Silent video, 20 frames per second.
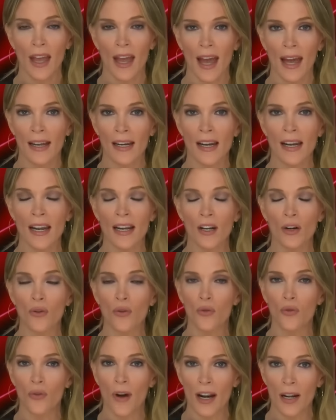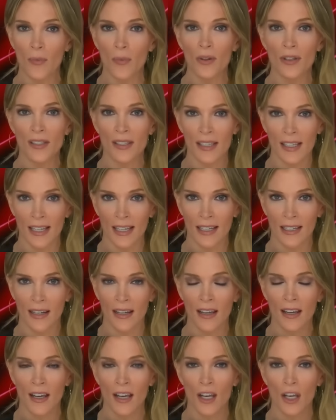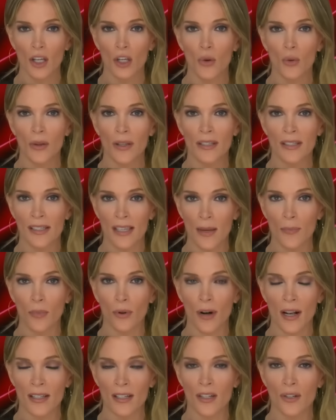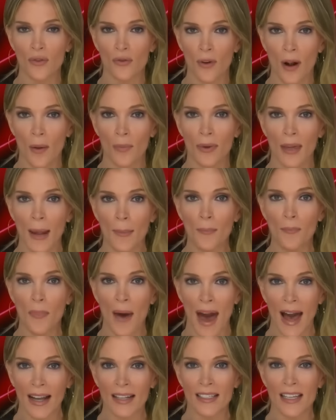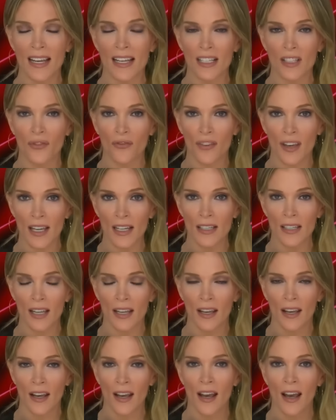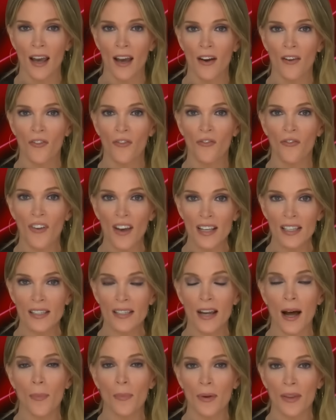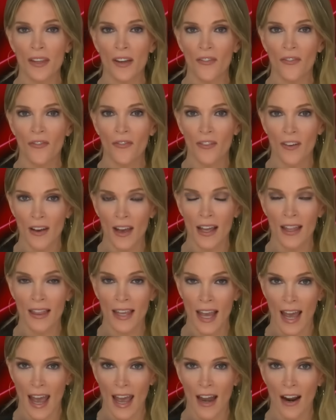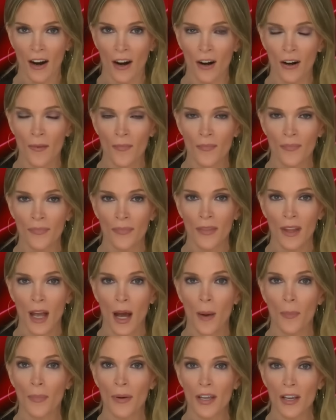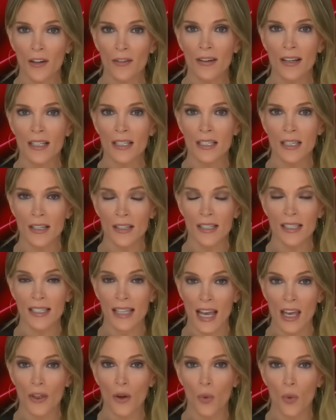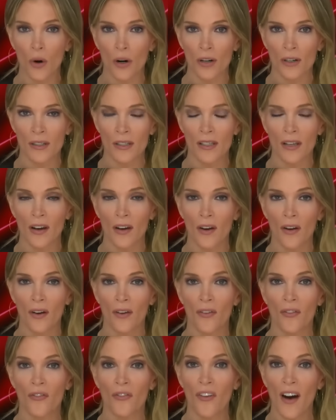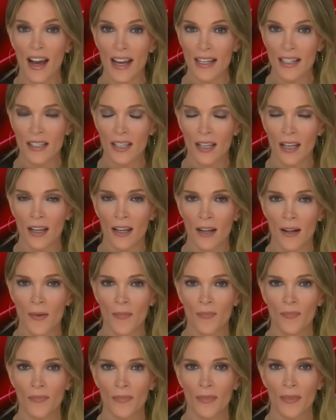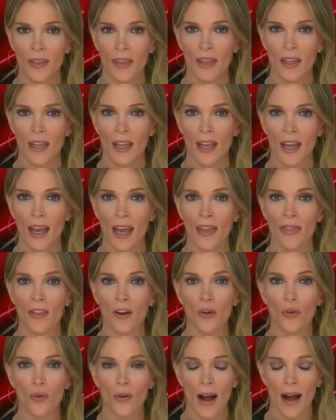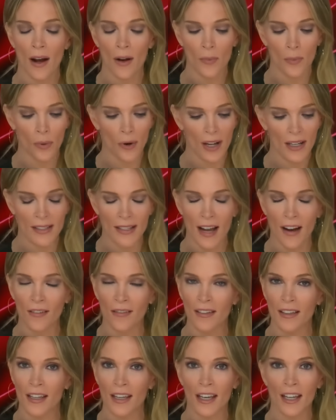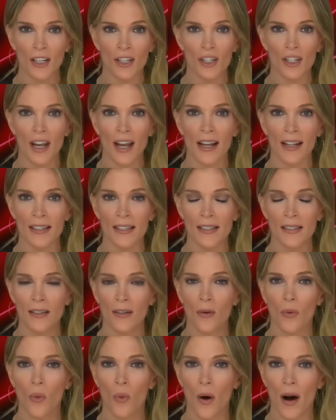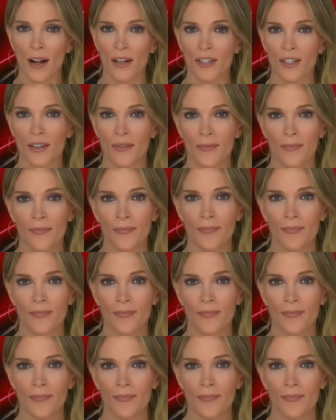And in an incredible scene, you will see President Trump get back to his feet, fist up in the air, appearing to say the words, "fight," and the crowd breaks out in chants. Watch.